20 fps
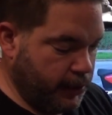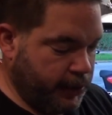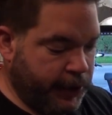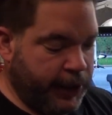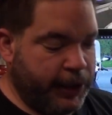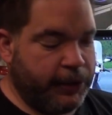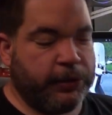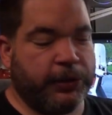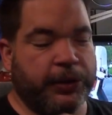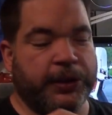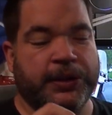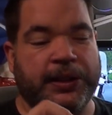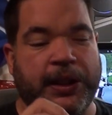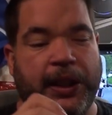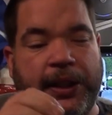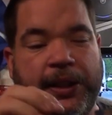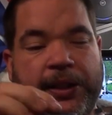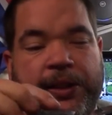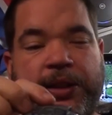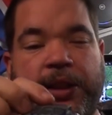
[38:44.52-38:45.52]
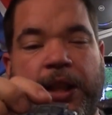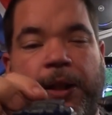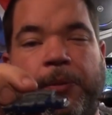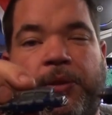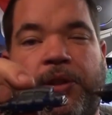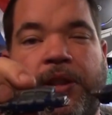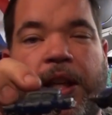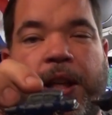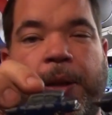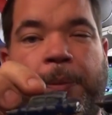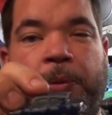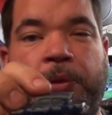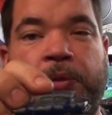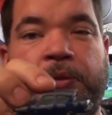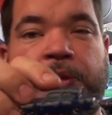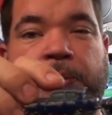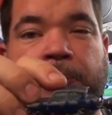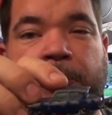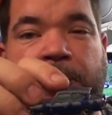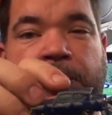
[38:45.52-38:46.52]
They look exactly the same shade of
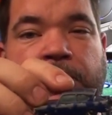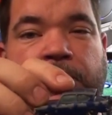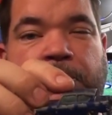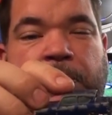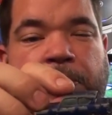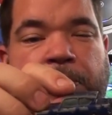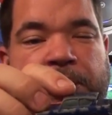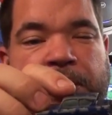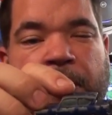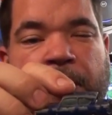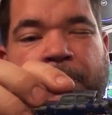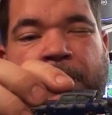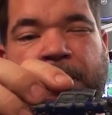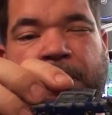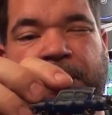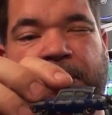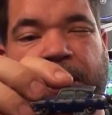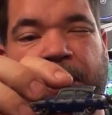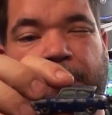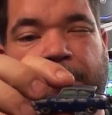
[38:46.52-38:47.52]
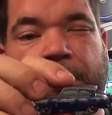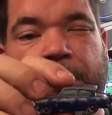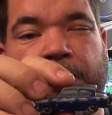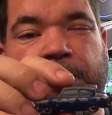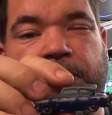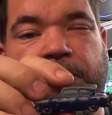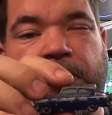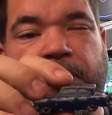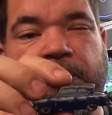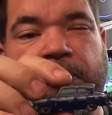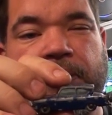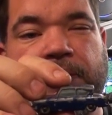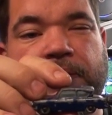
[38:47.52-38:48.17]
blue to me, so it's probably done by the same person.